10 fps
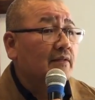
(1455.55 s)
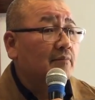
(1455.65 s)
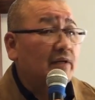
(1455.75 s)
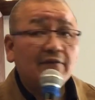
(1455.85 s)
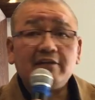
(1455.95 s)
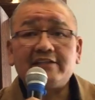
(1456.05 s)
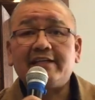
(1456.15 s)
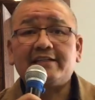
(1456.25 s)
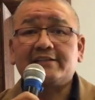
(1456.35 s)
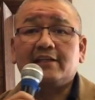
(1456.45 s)
But ever
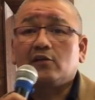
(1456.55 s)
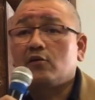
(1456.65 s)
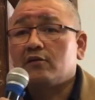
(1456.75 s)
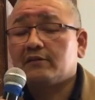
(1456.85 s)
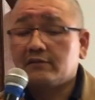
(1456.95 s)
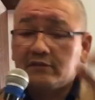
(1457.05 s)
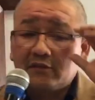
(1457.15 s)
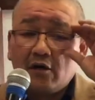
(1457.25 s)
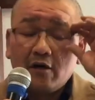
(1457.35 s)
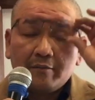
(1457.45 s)
since the Lord
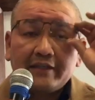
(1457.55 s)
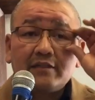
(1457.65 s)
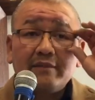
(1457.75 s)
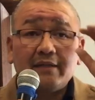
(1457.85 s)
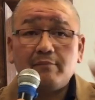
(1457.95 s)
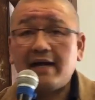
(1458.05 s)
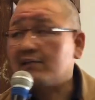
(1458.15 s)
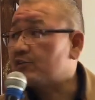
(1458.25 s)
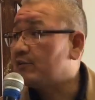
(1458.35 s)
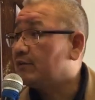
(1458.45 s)
called me to be a
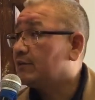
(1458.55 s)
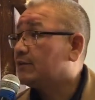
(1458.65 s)
pastor,